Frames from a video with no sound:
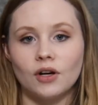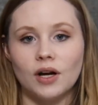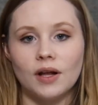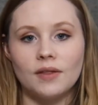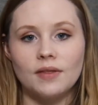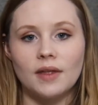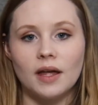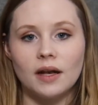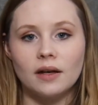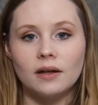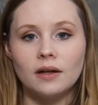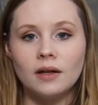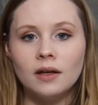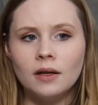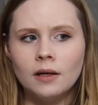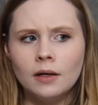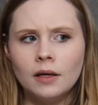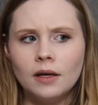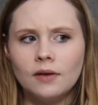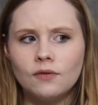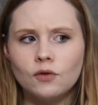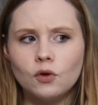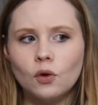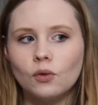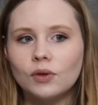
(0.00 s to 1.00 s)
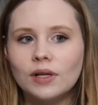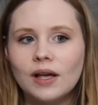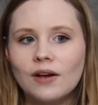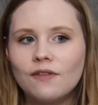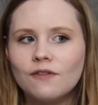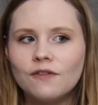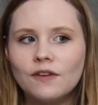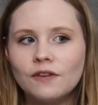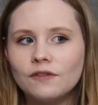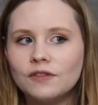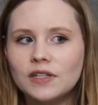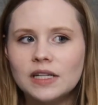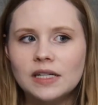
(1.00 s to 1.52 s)
And then if you only have
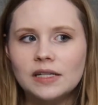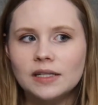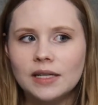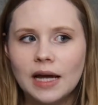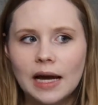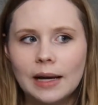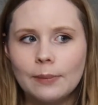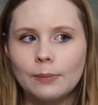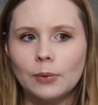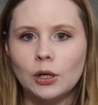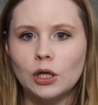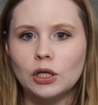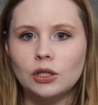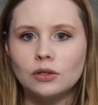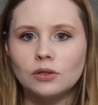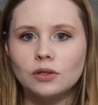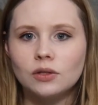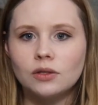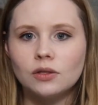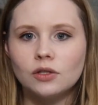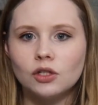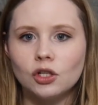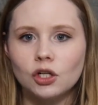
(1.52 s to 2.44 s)
15 diapers,